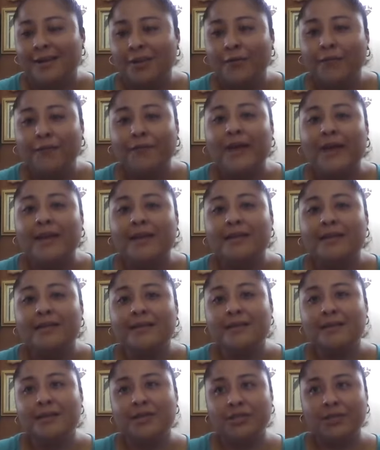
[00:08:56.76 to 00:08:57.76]
find that
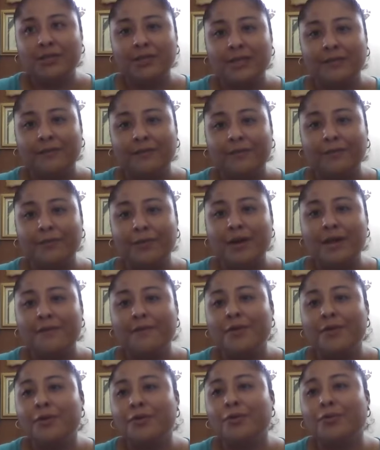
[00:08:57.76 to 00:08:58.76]
initiative
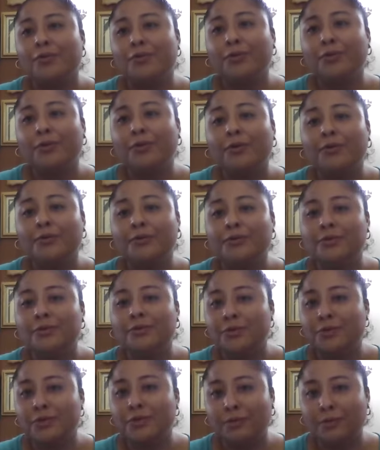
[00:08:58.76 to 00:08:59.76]
whenever you don't know how to
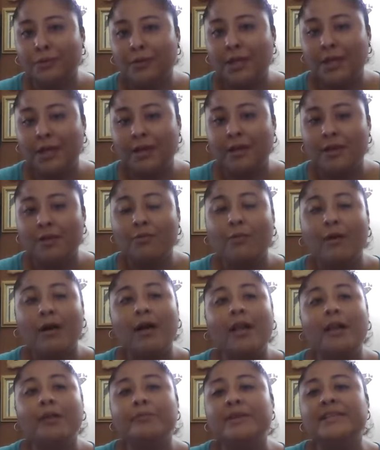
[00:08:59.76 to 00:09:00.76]
do something, you
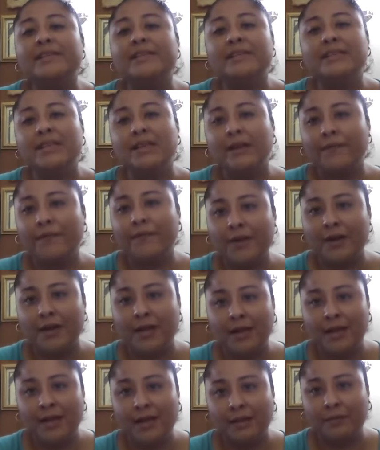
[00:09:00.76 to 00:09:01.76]
always seek for
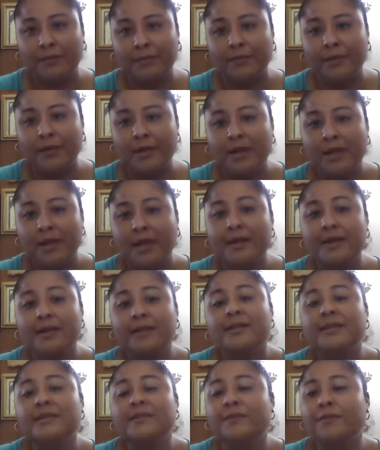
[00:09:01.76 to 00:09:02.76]
that help. And
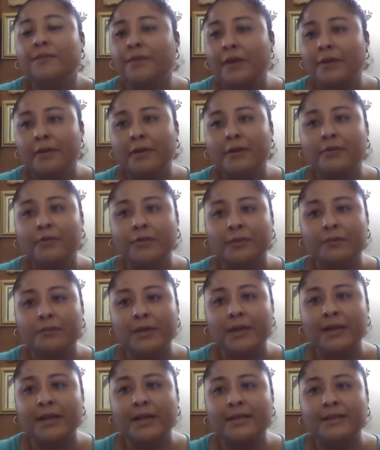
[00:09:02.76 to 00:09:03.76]
that is very good
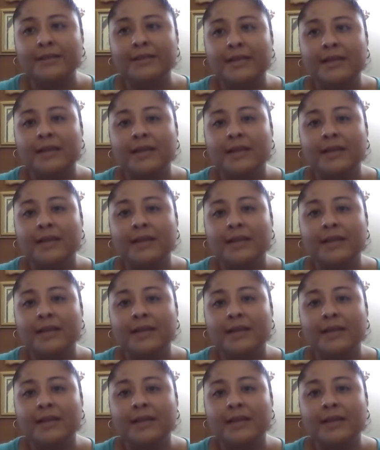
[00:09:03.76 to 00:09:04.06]
because